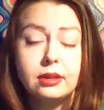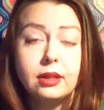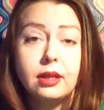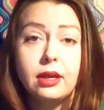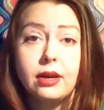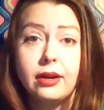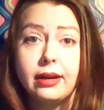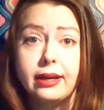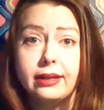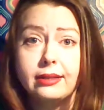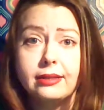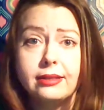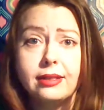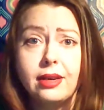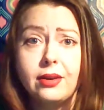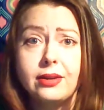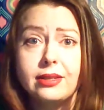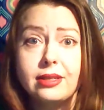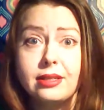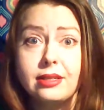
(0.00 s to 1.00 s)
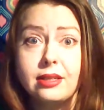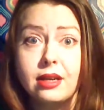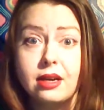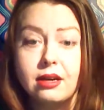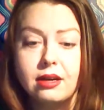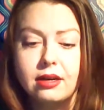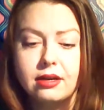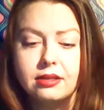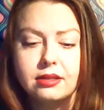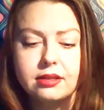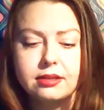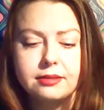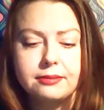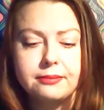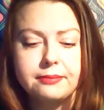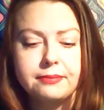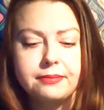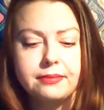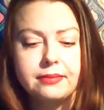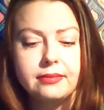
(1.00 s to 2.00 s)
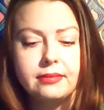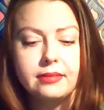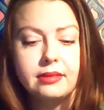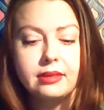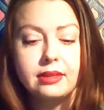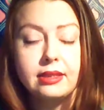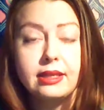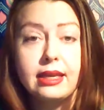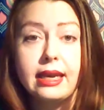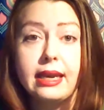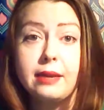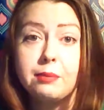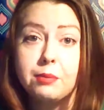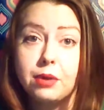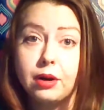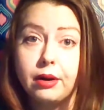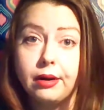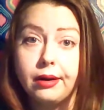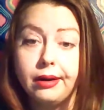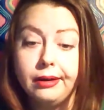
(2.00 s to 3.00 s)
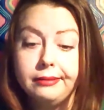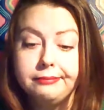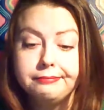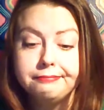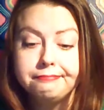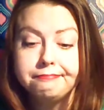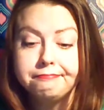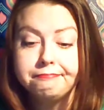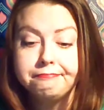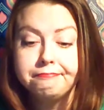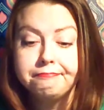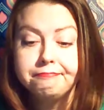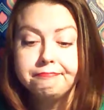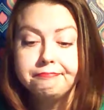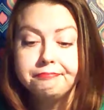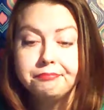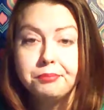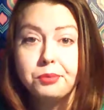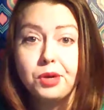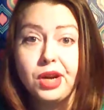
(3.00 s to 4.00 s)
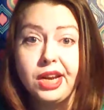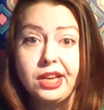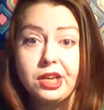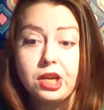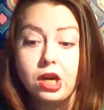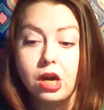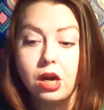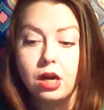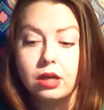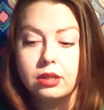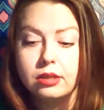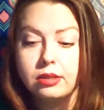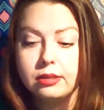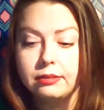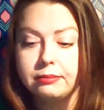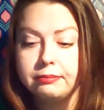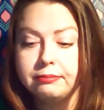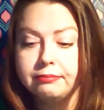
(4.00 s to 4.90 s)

Alright, so it stars Kate Mara, Brian Cox,